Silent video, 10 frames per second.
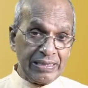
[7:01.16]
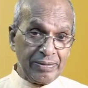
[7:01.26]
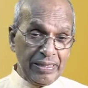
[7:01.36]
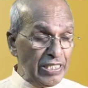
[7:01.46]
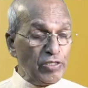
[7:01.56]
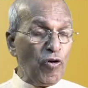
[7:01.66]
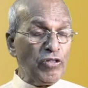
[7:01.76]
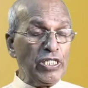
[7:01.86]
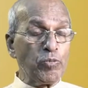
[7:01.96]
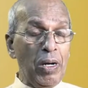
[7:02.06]
It is for
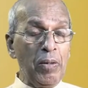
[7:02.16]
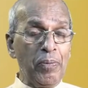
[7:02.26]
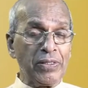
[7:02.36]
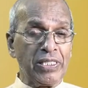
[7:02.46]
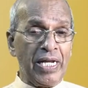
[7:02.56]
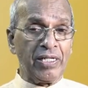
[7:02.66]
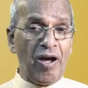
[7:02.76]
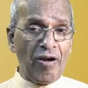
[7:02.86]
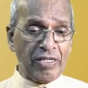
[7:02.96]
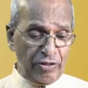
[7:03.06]
this purpose that
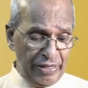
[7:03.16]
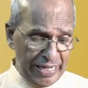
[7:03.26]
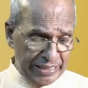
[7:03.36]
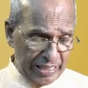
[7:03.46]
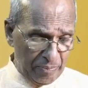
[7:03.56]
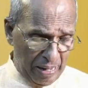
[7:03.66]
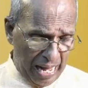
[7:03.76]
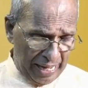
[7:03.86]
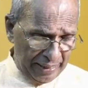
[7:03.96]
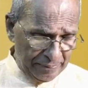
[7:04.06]
God created
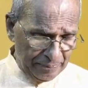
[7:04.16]
man.